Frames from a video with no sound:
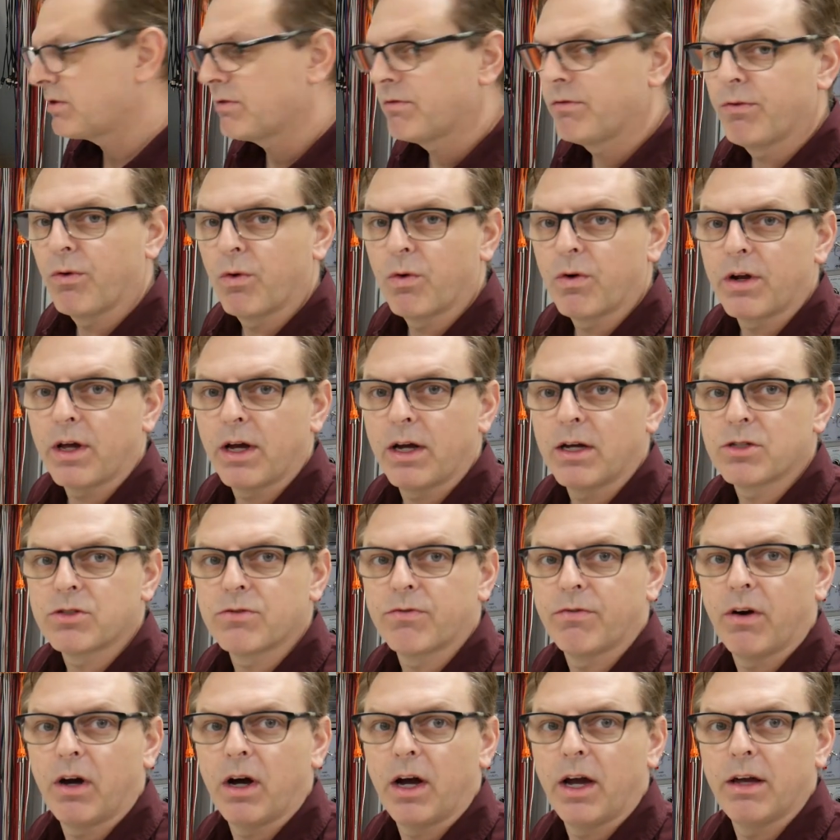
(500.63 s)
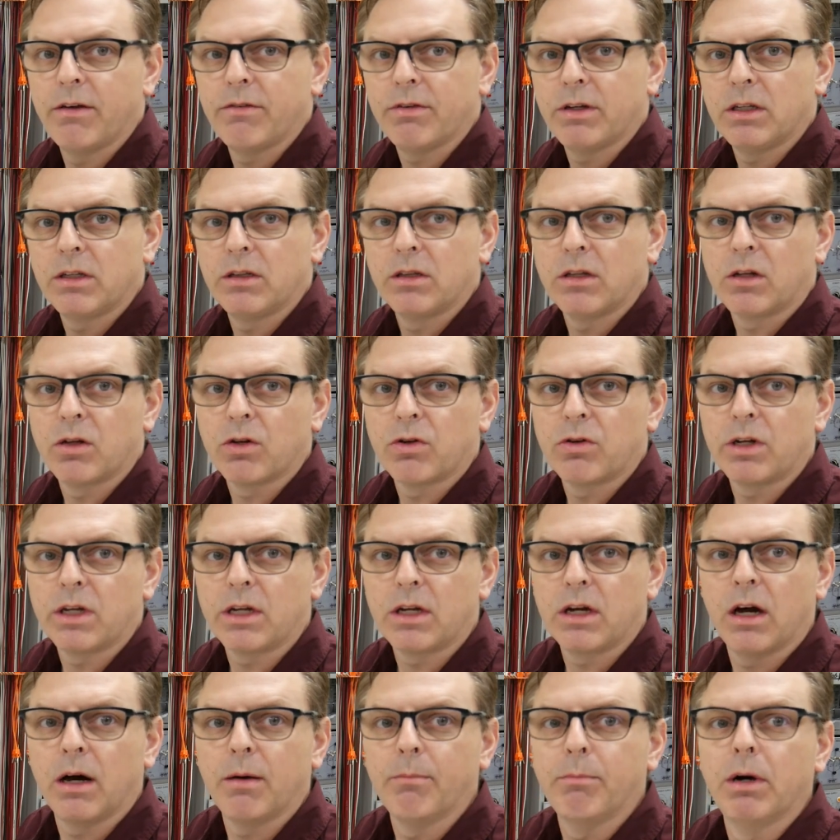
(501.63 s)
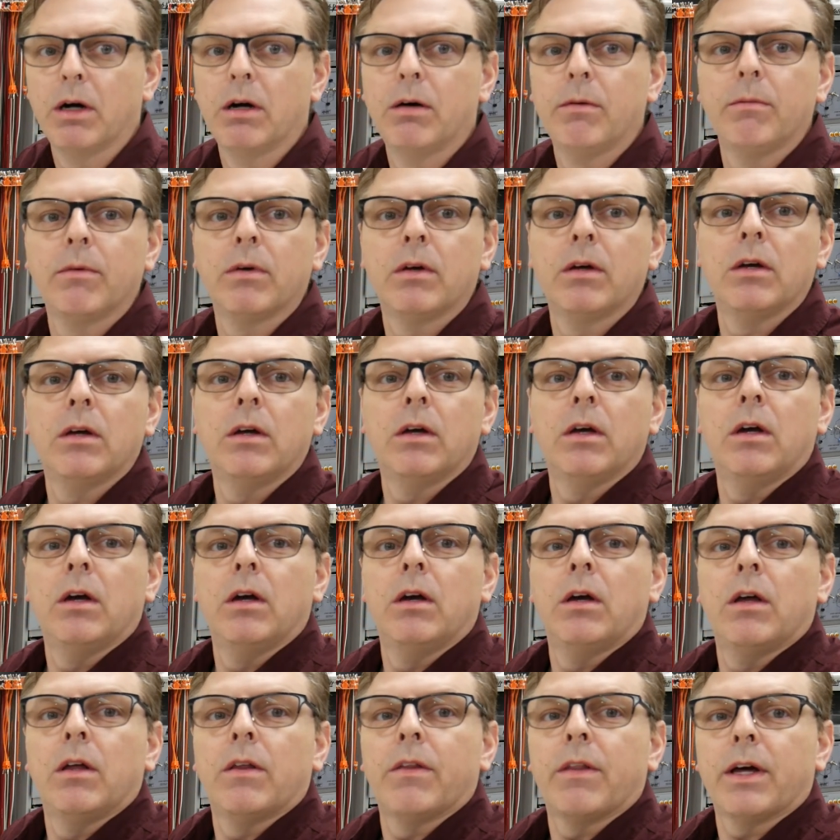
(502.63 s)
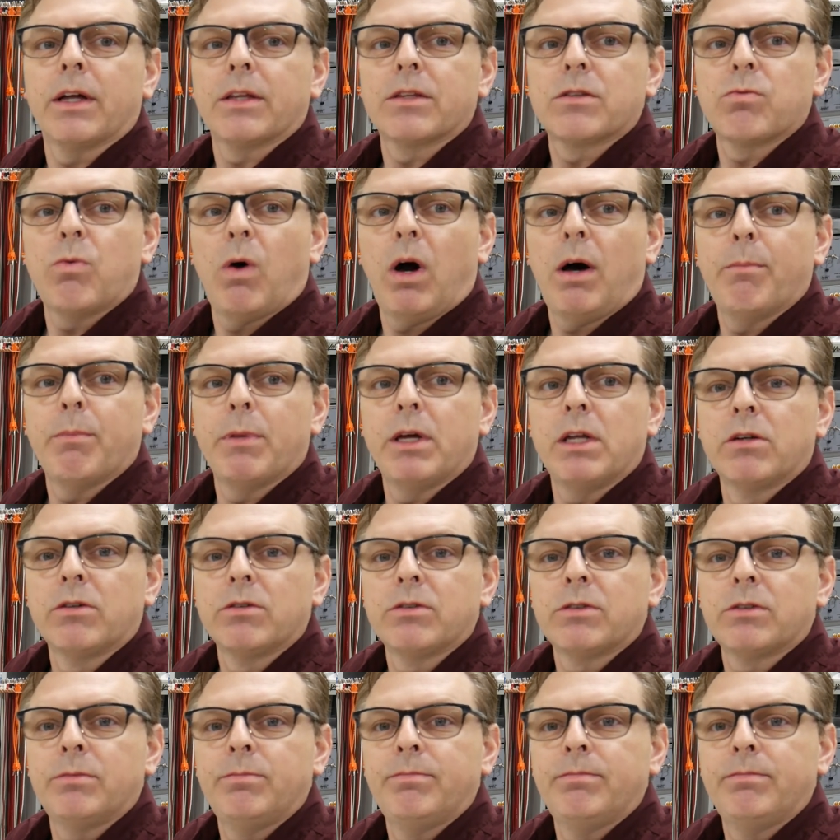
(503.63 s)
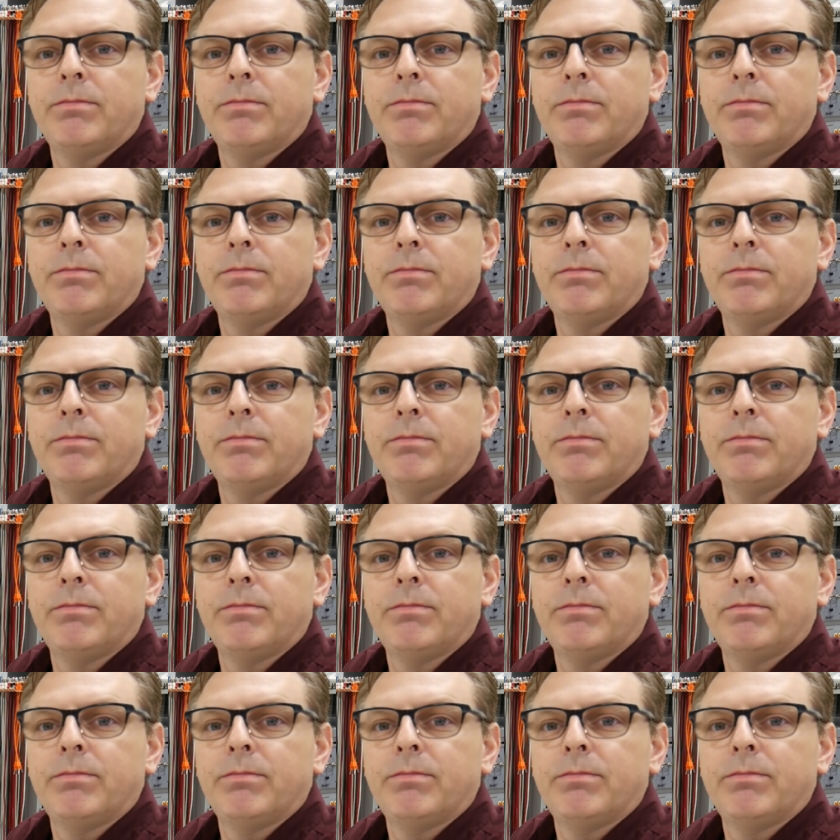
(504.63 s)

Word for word: of 4-5 in the Learning Hub. That's watt meters.